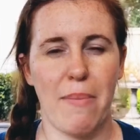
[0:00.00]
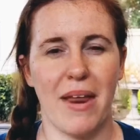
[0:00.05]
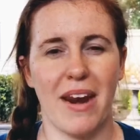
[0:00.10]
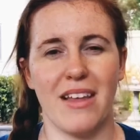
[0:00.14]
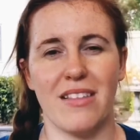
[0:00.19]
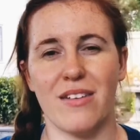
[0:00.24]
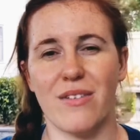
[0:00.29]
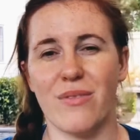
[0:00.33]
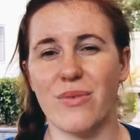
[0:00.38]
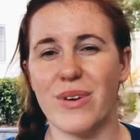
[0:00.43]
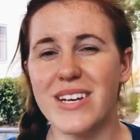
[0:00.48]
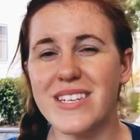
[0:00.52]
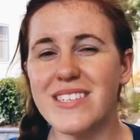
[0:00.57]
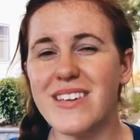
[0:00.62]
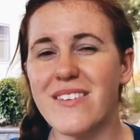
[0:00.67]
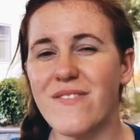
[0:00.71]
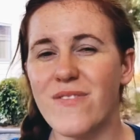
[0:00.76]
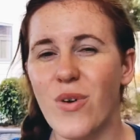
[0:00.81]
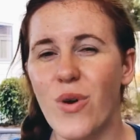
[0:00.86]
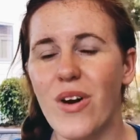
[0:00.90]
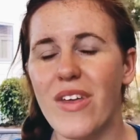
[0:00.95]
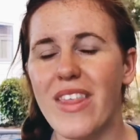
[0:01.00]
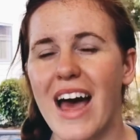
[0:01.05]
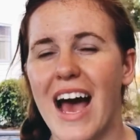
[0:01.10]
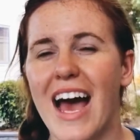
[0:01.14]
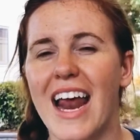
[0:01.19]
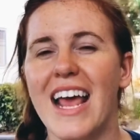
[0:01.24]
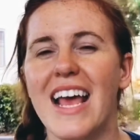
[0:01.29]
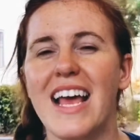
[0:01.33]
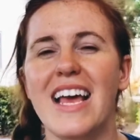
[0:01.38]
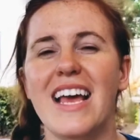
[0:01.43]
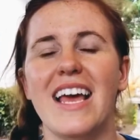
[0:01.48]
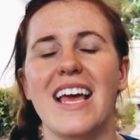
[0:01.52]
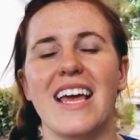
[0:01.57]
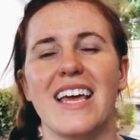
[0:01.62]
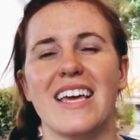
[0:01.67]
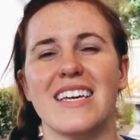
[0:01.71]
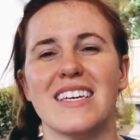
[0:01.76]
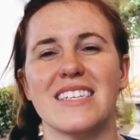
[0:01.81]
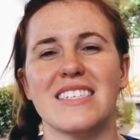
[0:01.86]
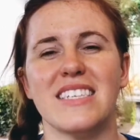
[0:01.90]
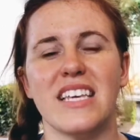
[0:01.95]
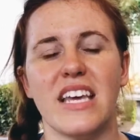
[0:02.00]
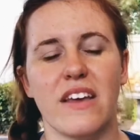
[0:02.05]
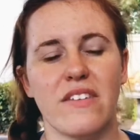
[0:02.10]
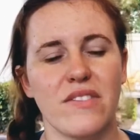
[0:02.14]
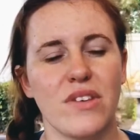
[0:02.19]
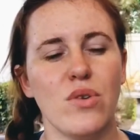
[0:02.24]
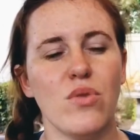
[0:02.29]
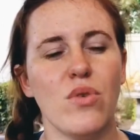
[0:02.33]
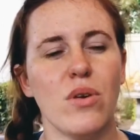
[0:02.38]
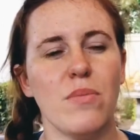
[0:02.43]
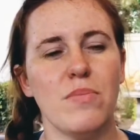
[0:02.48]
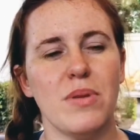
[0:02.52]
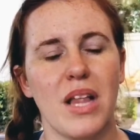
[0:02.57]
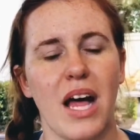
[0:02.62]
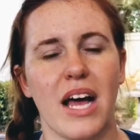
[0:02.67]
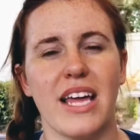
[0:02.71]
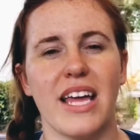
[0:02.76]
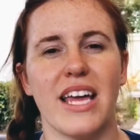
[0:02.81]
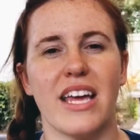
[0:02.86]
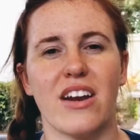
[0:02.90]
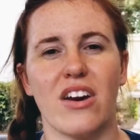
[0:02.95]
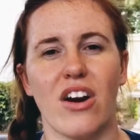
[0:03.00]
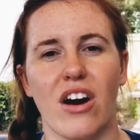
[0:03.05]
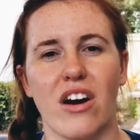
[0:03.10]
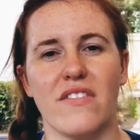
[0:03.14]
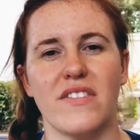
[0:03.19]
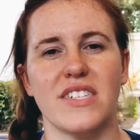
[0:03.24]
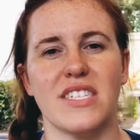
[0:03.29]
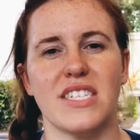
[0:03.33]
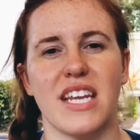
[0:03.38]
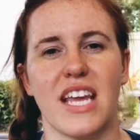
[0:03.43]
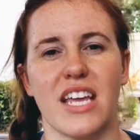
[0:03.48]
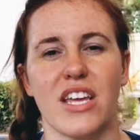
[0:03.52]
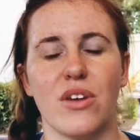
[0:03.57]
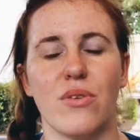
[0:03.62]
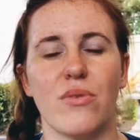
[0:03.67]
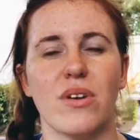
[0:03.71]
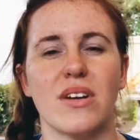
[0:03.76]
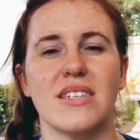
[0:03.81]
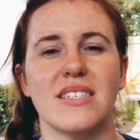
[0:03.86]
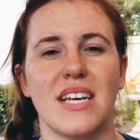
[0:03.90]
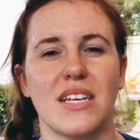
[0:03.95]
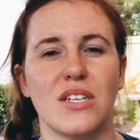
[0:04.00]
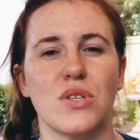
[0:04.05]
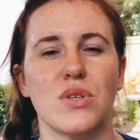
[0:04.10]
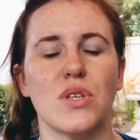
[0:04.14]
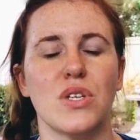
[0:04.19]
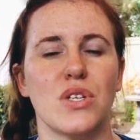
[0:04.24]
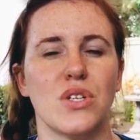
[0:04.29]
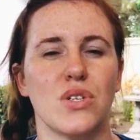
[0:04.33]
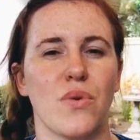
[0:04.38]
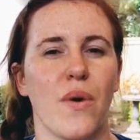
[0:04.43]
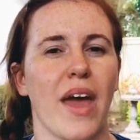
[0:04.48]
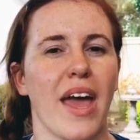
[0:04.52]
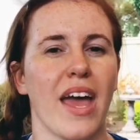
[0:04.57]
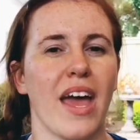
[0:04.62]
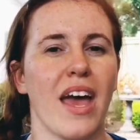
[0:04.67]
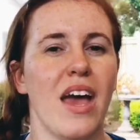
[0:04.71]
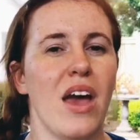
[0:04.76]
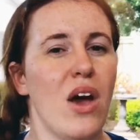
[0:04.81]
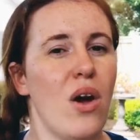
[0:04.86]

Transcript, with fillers: And the reason for that is if you are plucking and harvesting, you are essentially doing